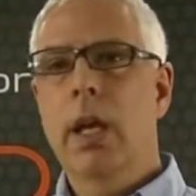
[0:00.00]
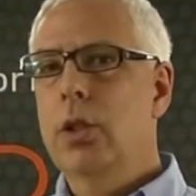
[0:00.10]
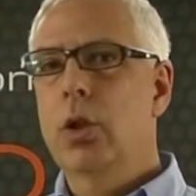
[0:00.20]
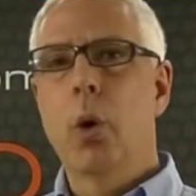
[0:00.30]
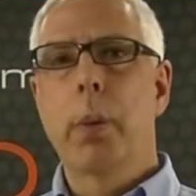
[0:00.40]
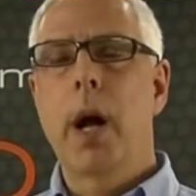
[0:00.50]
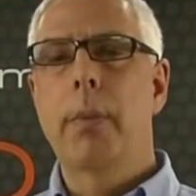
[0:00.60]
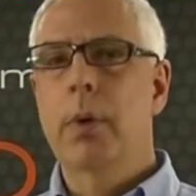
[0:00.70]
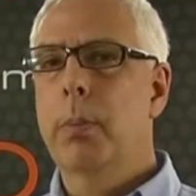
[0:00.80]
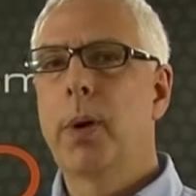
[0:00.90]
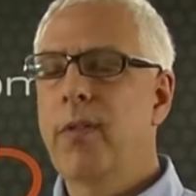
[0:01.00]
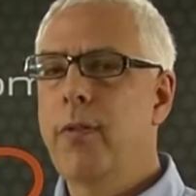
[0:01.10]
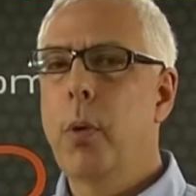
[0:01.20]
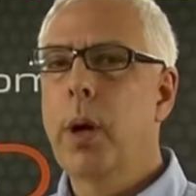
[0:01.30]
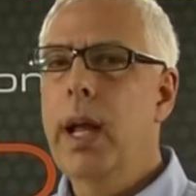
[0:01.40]
it's no problem to put
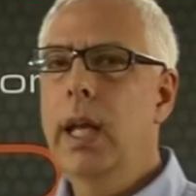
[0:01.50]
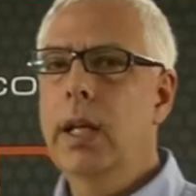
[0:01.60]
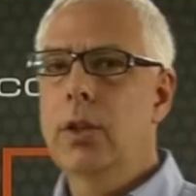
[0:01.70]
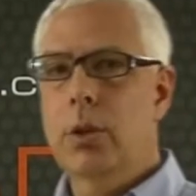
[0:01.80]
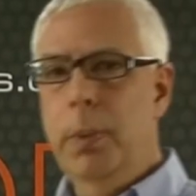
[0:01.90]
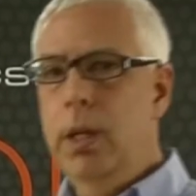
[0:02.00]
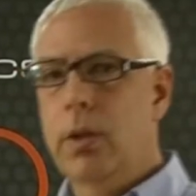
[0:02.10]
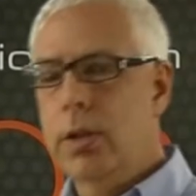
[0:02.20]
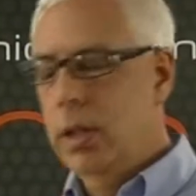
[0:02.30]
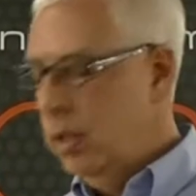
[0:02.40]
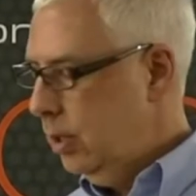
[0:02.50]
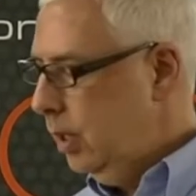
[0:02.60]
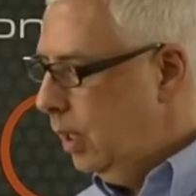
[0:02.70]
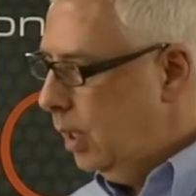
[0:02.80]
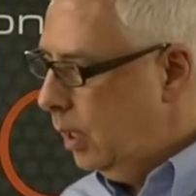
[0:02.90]
4 8-inch speakers in the
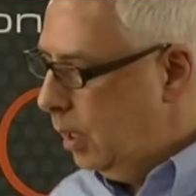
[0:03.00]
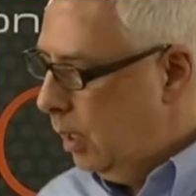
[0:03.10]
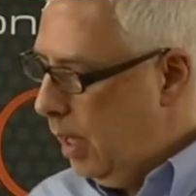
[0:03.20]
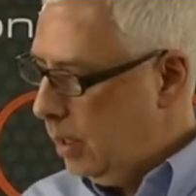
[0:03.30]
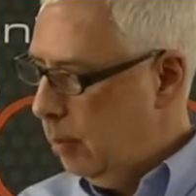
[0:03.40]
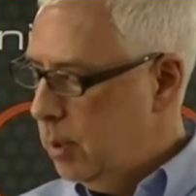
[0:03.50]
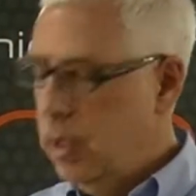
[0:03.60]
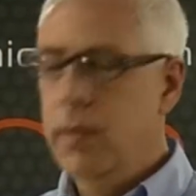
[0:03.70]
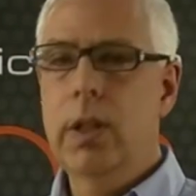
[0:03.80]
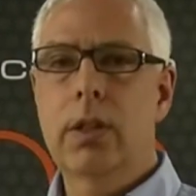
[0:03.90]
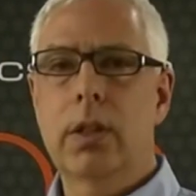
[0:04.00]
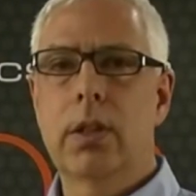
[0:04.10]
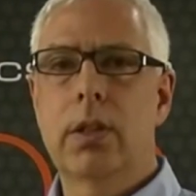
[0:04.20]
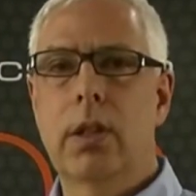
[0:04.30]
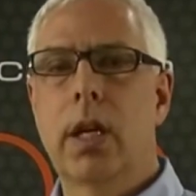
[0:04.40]
ceiling and connect them to the
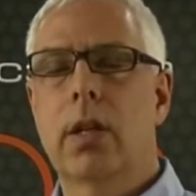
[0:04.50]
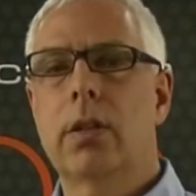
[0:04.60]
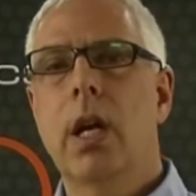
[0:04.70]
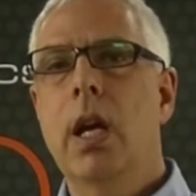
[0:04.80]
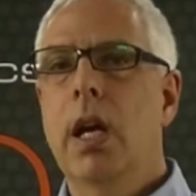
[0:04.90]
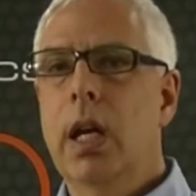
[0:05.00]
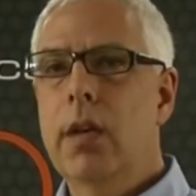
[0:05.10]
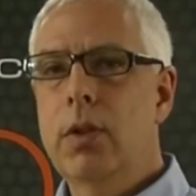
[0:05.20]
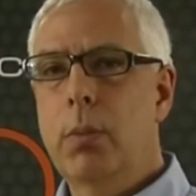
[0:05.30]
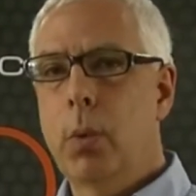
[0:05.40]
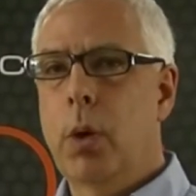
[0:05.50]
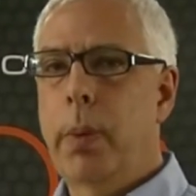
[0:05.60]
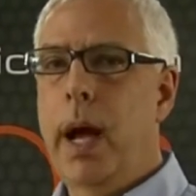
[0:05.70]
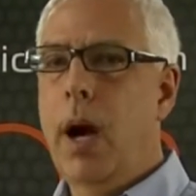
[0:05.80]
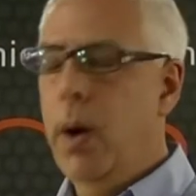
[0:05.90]
V66. It gives you more
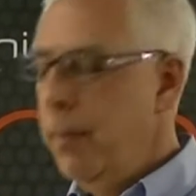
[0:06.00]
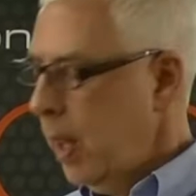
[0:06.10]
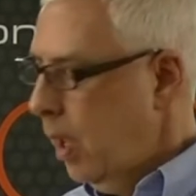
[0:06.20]
power.